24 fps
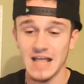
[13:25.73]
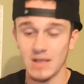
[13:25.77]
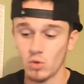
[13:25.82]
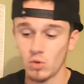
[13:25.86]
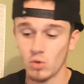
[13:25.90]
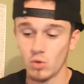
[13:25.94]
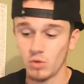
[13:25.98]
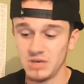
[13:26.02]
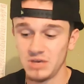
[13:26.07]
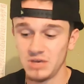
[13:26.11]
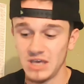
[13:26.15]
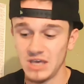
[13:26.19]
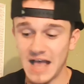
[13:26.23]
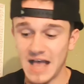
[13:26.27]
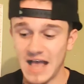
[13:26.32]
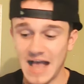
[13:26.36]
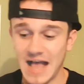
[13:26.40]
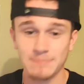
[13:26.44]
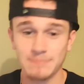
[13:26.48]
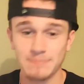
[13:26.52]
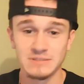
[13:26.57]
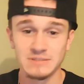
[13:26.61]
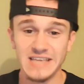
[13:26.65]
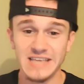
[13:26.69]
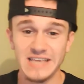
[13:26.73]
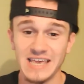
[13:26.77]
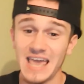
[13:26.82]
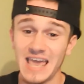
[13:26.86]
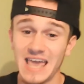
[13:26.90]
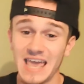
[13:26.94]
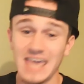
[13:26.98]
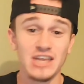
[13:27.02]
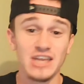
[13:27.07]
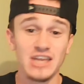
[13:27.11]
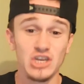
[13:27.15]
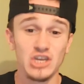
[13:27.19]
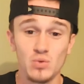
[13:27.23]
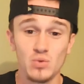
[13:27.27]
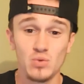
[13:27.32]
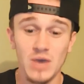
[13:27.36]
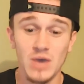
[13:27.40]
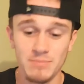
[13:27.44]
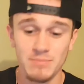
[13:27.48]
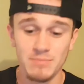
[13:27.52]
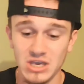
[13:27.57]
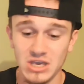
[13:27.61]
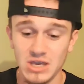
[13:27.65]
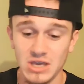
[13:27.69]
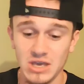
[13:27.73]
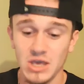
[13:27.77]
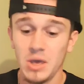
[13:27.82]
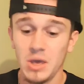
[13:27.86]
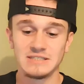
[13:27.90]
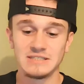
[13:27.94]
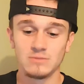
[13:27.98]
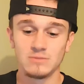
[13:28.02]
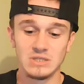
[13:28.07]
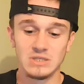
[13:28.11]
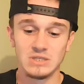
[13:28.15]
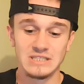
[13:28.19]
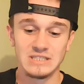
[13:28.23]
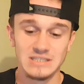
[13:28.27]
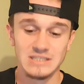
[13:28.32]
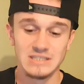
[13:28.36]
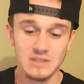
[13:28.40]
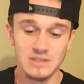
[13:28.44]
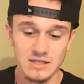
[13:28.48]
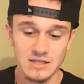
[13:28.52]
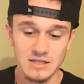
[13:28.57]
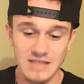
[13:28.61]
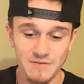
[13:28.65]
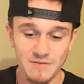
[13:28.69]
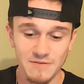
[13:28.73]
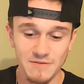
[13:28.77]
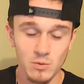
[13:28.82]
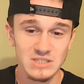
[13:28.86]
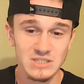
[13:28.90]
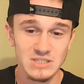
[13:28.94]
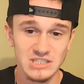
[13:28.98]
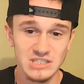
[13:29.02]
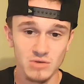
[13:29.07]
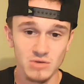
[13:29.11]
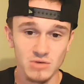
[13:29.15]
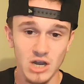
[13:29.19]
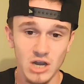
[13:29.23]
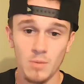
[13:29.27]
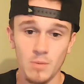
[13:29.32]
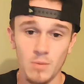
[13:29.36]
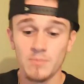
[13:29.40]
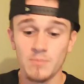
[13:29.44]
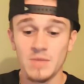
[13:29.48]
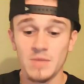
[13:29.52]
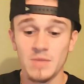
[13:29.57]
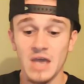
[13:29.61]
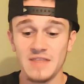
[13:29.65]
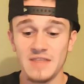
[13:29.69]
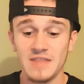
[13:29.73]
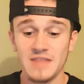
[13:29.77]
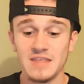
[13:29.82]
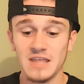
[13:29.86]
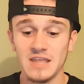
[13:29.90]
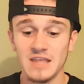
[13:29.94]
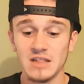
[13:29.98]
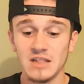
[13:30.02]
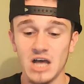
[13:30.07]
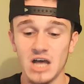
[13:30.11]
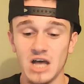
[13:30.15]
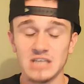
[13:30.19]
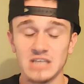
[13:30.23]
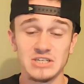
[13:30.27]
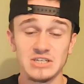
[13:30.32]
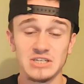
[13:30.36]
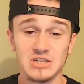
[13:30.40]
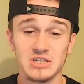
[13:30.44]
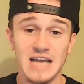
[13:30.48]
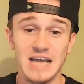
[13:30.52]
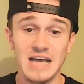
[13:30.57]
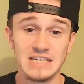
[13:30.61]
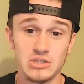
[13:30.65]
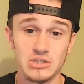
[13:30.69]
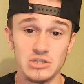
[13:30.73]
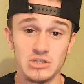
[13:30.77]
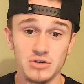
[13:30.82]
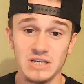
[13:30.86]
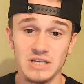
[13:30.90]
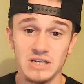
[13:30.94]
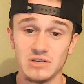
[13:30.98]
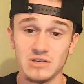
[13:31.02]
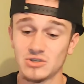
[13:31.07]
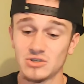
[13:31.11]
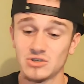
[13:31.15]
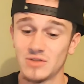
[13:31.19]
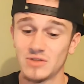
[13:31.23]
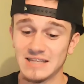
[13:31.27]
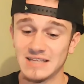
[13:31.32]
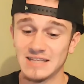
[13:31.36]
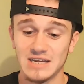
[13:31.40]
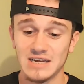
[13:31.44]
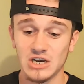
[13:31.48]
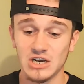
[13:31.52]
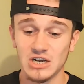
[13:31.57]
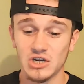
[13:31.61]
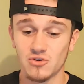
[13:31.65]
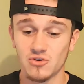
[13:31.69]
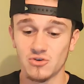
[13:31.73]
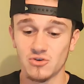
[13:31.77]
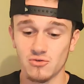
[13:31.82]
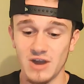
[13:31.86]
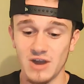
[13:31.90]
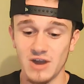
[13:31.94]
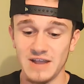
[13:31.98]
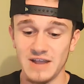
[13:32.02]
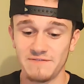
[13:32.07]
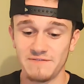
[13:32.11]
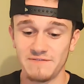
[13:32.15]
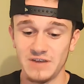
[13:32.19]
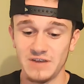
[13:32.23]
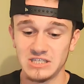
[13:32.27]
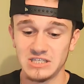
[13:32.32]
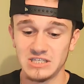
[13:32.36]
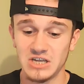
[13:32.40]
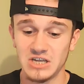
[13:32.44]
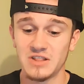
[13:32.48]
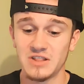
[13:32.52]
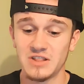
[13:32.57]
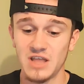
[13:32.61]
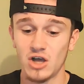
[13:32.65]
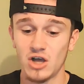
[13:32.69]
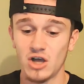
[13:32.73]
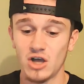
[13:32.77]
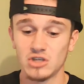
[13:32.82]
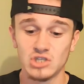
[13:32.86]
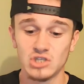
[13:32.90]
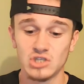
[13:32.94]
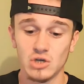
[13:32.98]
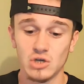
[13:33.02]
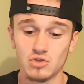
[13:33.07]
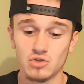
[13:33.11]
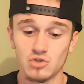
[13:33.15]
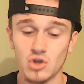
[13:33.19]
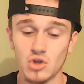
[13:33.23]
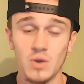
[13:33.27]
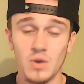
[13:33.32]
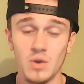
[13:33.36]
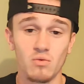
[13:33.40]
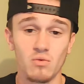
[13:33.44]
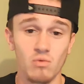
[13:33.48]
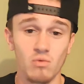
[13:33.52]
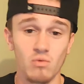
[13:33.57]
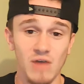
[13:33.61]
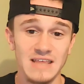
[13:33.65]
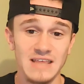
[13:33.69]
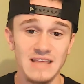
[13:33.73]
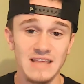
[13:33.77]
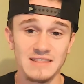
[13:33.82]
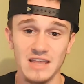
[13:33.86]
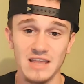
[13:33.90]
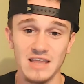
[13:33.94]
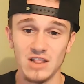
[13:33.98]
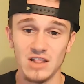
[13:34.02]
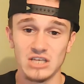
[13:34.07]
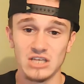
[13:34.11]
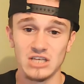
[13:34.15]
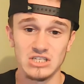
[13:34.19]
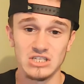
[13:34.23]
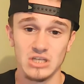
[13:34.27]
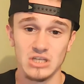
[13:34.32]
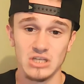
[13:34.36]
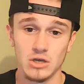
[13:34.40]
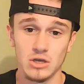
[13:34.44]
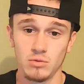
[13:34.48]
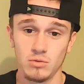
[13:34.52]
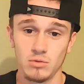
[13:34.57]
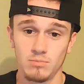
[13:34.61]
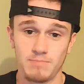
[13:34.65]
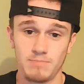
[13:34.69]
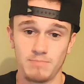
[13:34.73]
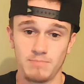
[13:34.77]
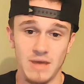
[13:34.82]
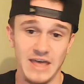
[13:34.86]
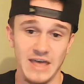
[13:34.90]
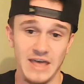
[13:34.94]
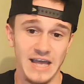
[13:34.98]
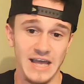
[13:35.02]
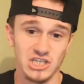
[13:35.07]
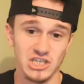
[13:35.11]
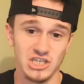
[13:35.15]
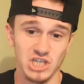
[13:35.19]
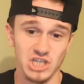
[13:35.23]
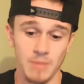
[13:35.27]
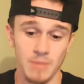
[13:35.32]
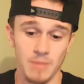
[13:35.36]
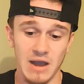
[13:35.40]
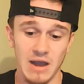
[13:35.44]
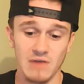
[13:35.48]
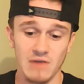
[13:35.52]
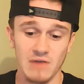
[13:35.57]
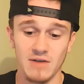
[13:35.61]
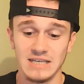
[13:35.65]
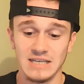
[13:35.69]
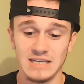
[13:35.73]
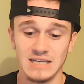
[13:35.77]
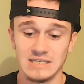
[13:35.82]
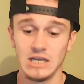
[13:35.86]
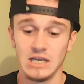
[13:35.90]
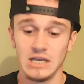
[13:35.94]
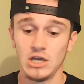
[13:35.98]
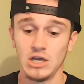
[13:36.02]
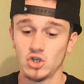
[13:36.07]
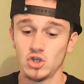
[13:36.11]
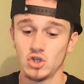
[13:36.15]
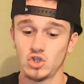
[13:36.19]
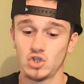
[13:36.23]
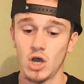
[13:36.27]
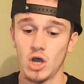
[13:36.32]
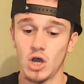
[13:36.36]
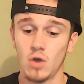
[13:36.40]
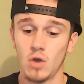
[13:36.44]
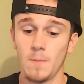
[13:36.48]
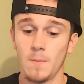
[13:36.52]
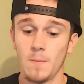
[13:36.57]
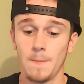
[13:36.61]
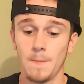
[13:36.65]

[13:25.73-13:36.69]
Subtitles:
be App State and UAB with 7 wins in a row, and then they lost their last 3. So that's not a great finish there. And they also throw in Rice. They lost, but they got shut out by Rice. So